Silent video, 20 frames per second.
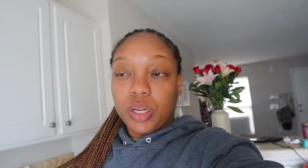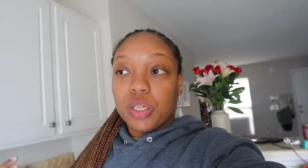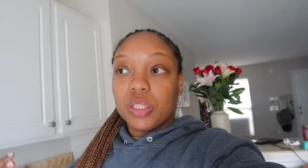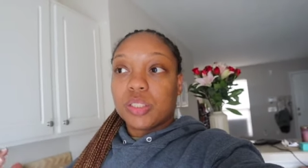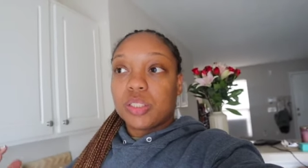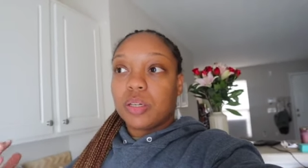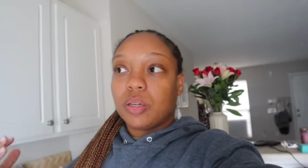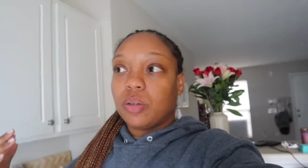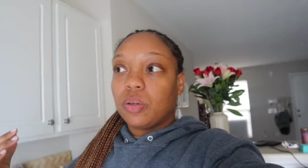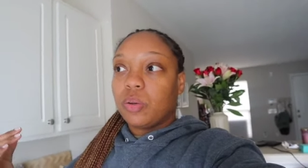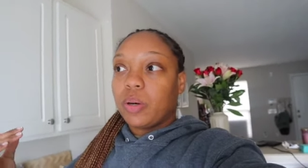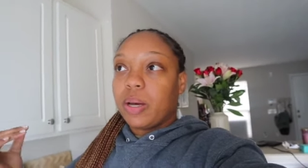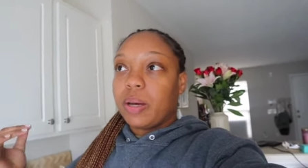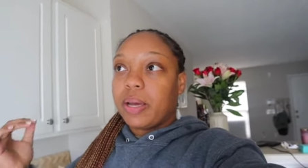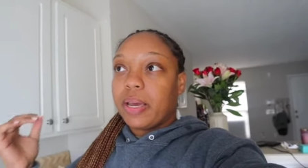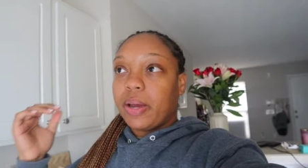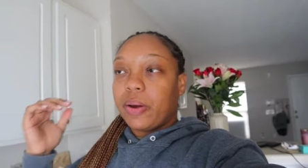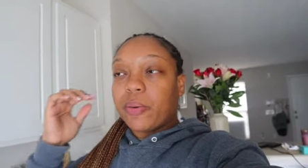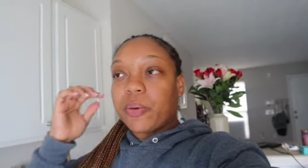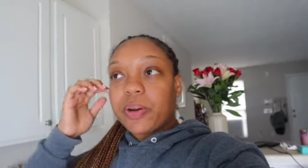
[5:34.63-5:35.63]
So
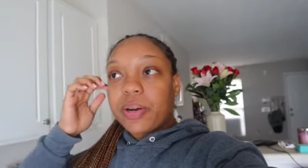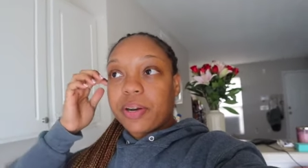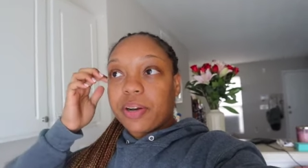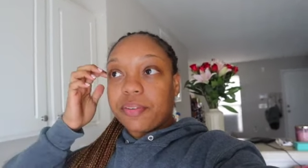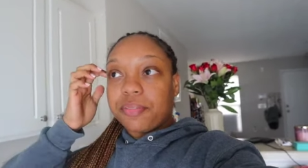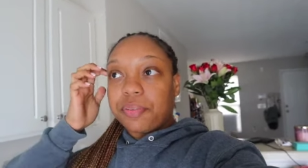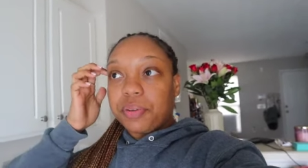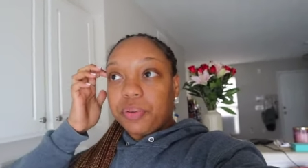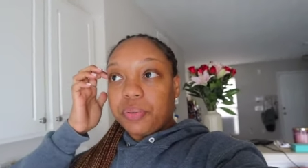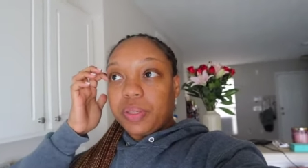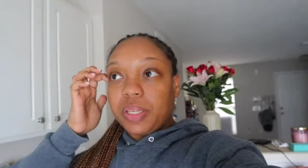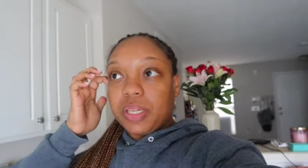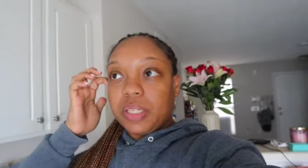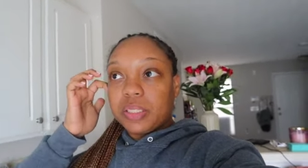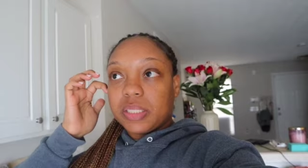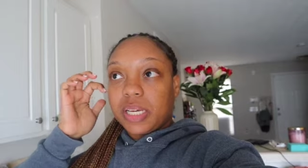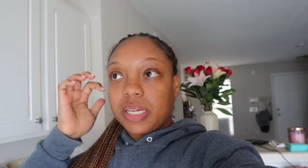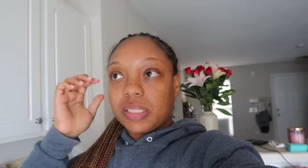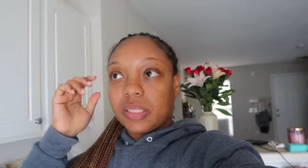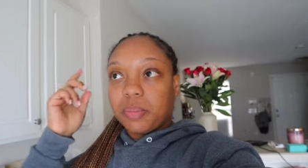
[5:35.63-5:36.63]
I ordered a few
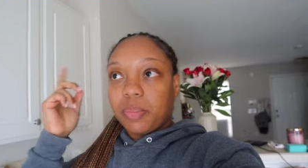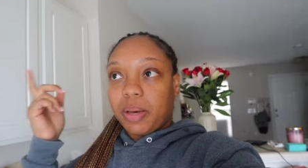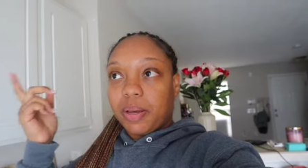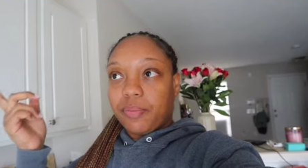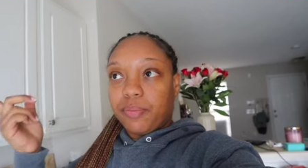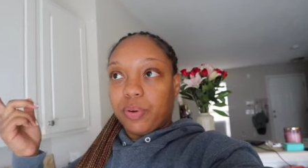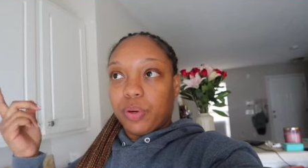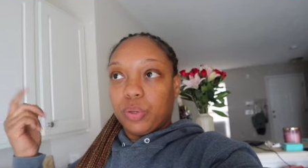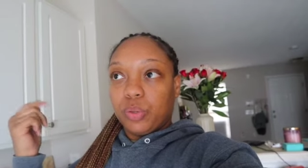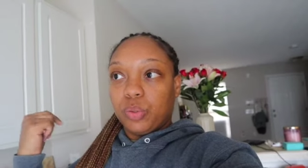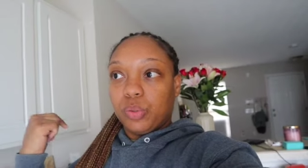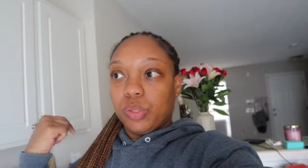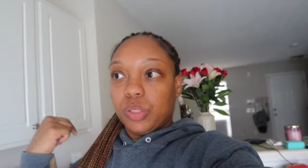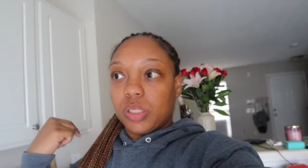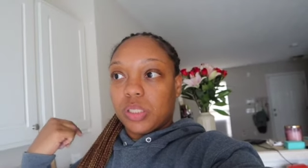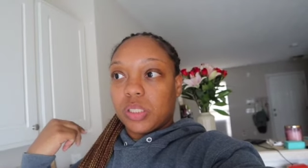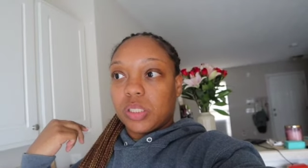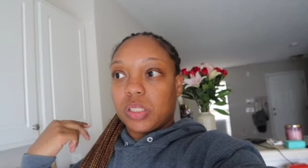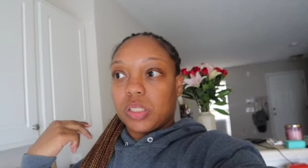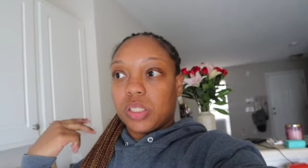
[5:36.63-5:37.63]
things like some
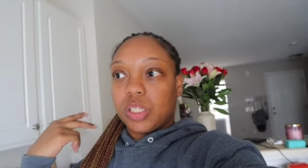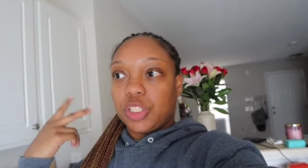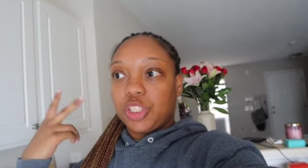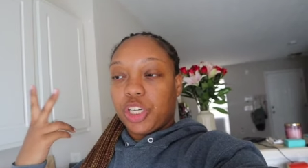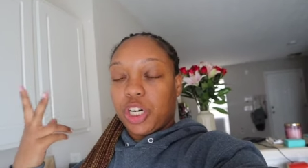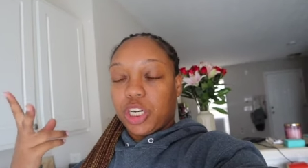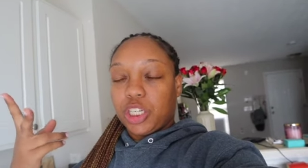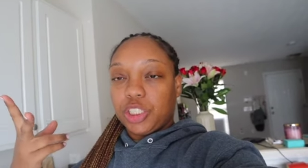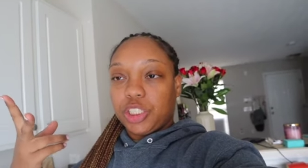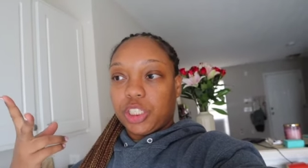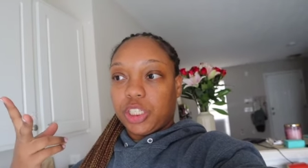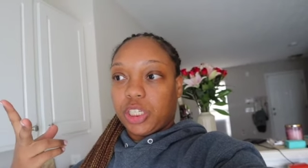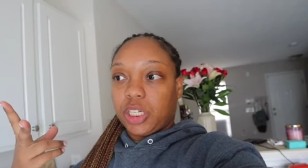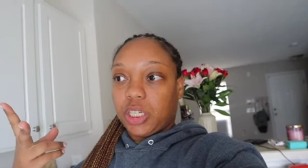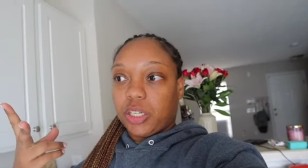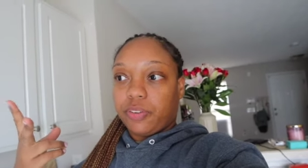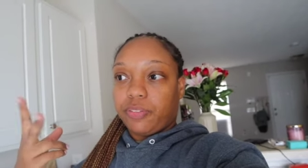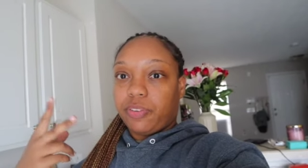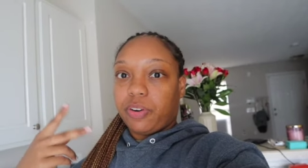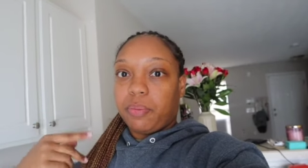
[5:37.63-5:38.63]
headphones, a
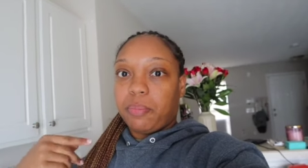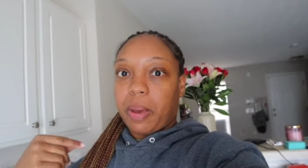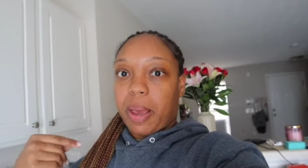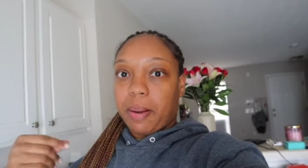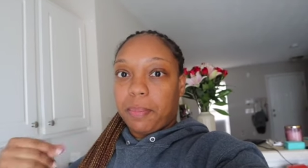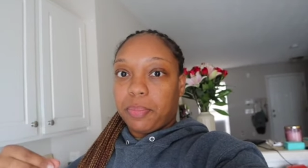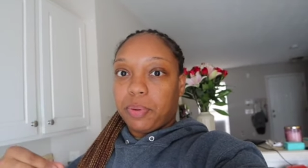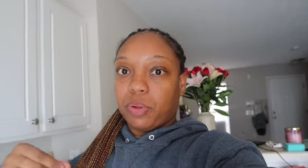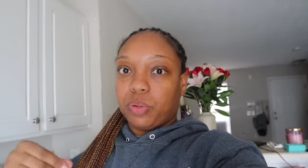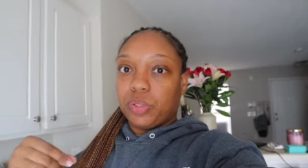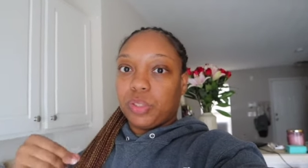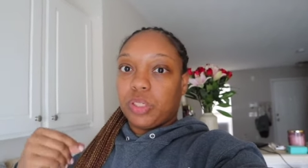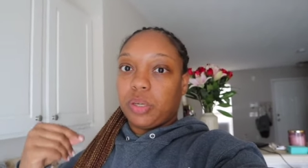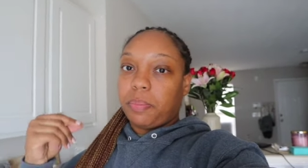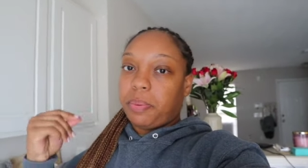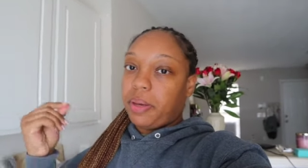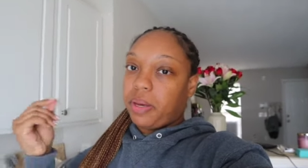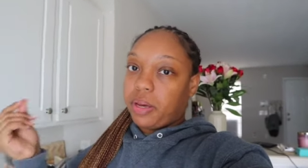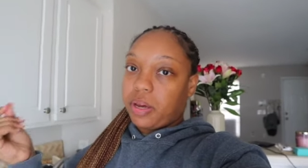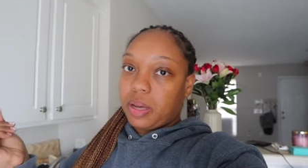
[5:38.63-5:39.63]
charger from Apple to
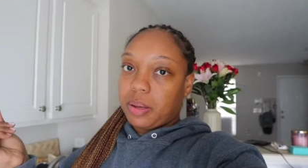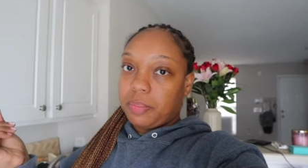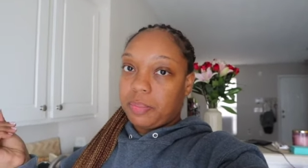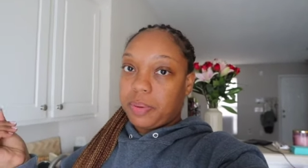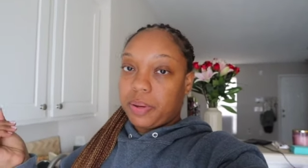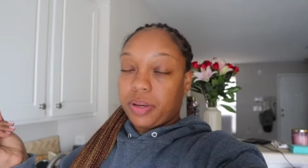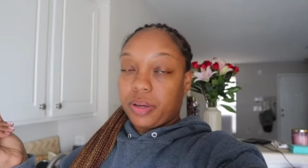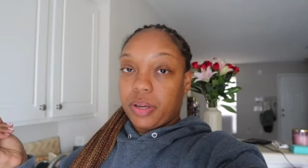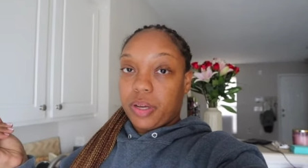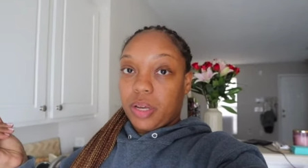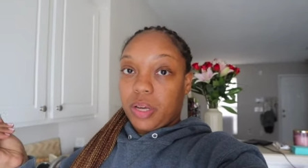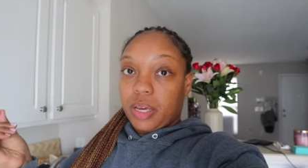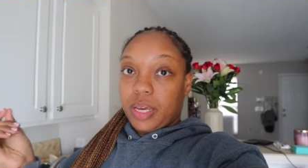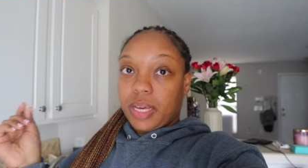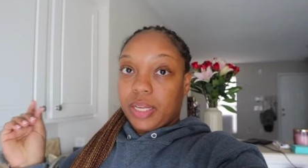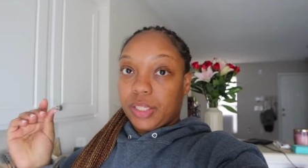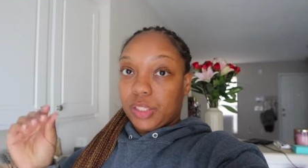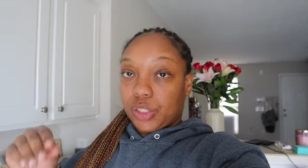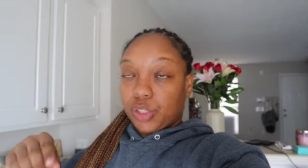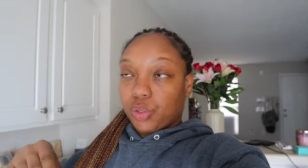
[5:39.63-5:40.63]
pick up
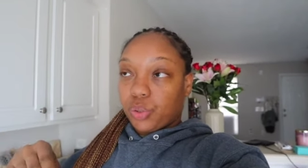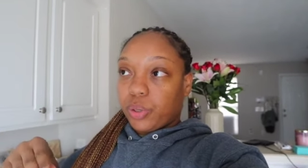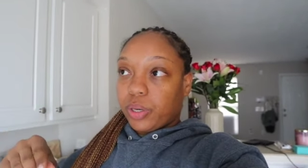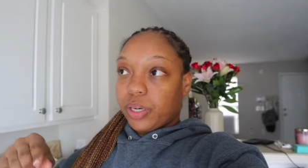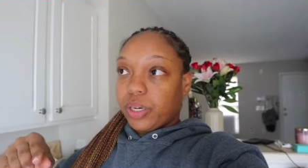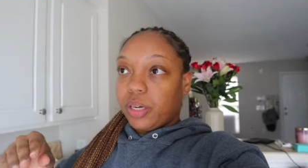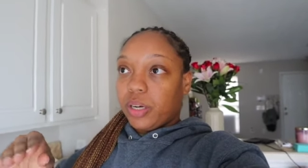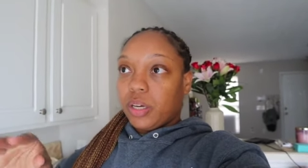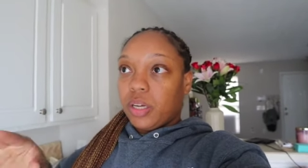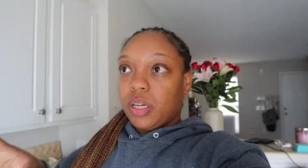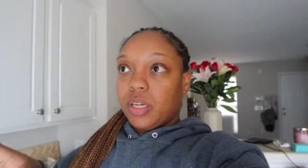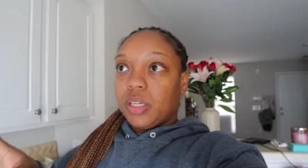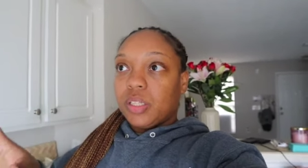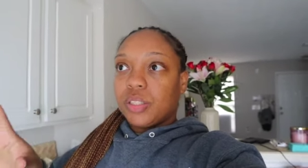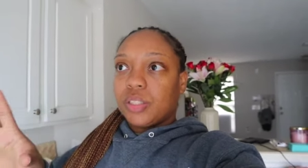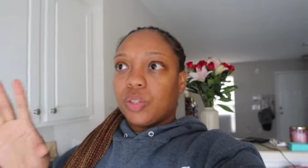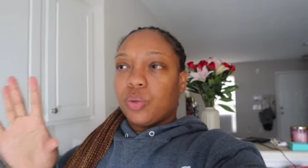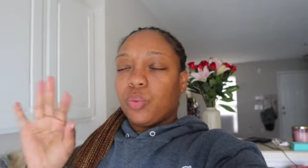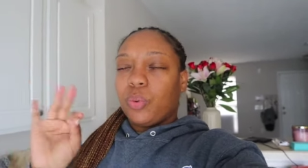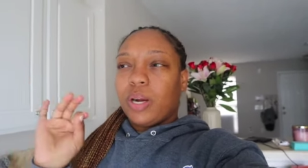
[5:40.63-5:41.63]
in store
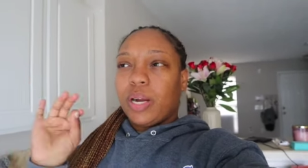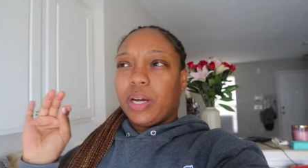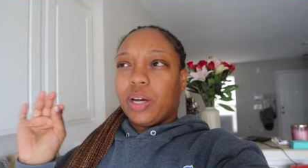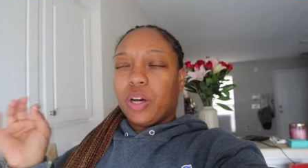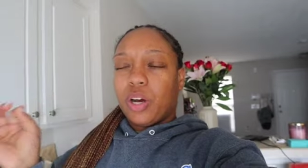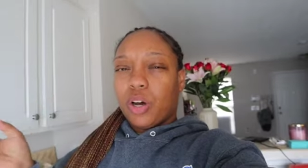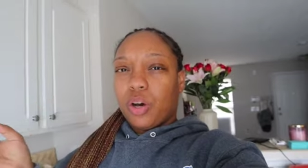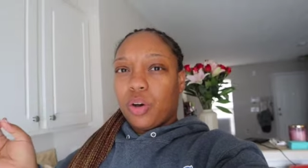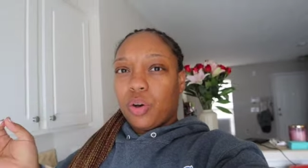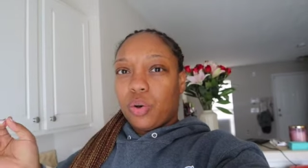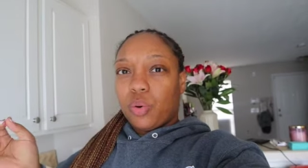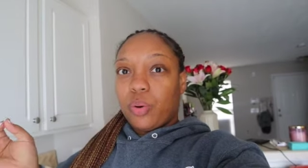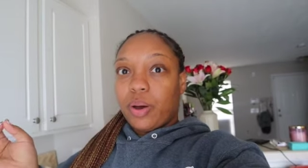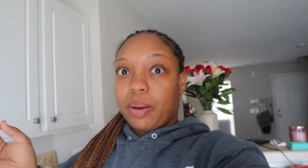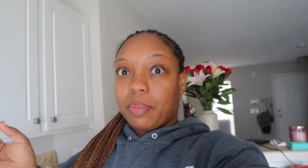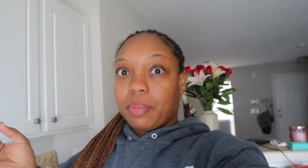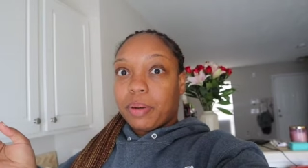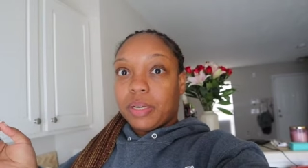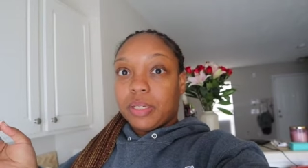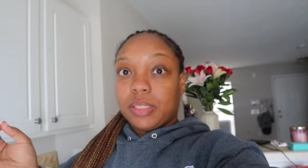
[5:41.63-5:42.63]
so when I go,
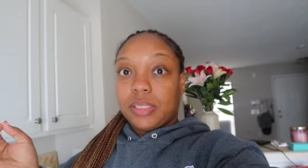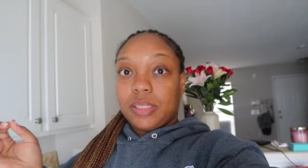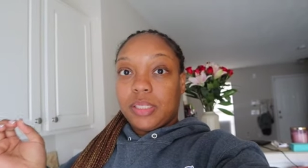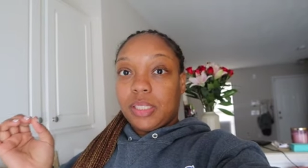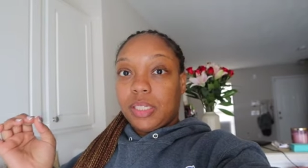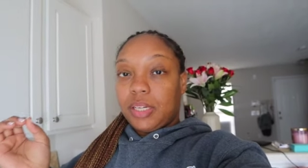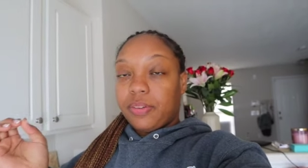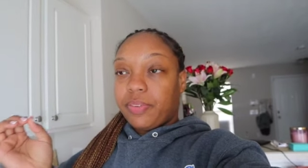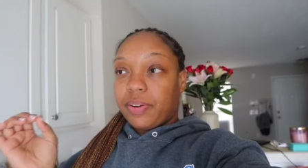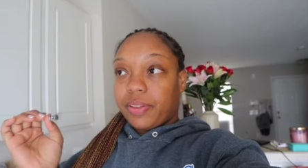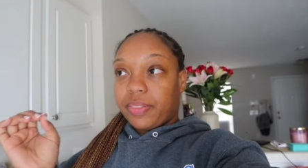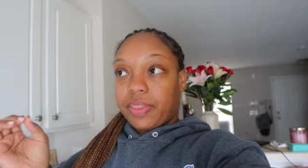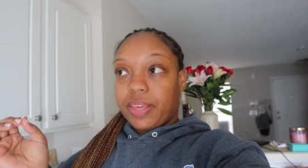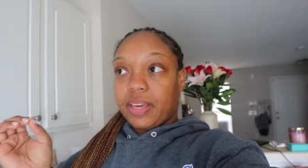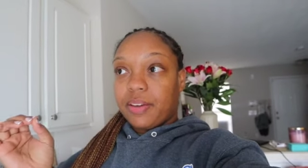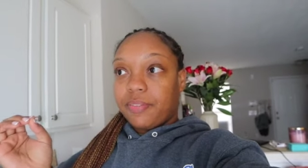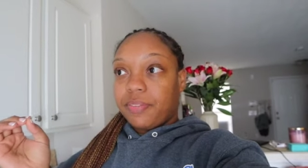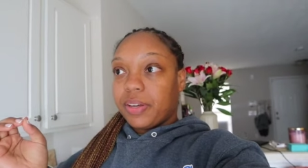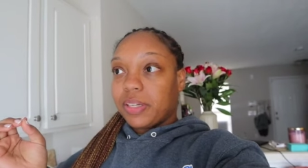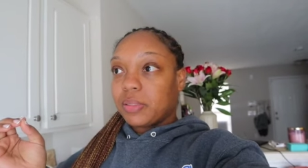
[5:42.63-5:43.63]
I'm gonna see if I, they
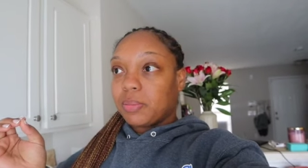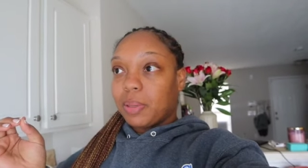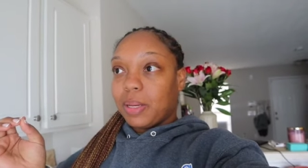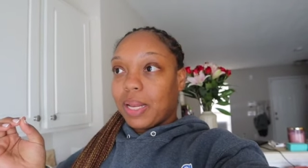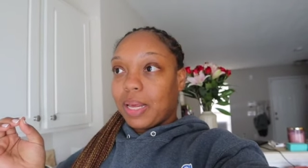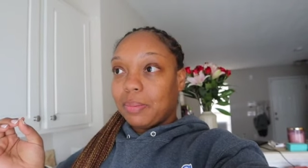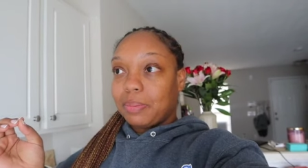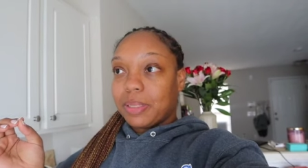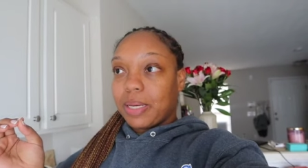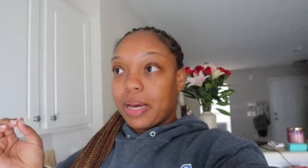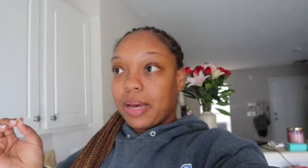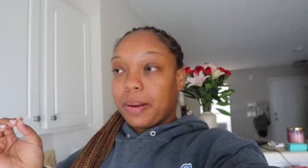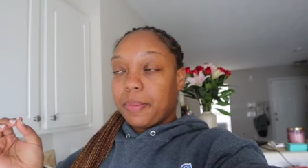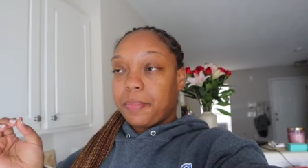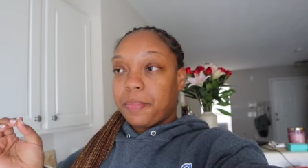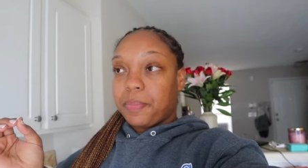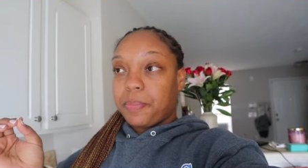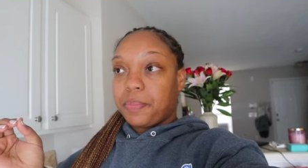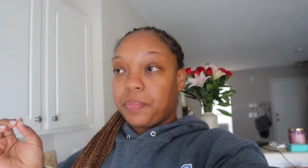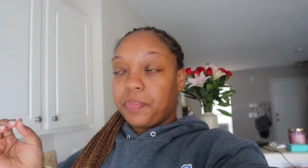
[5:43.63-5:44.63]
can fix my laptop.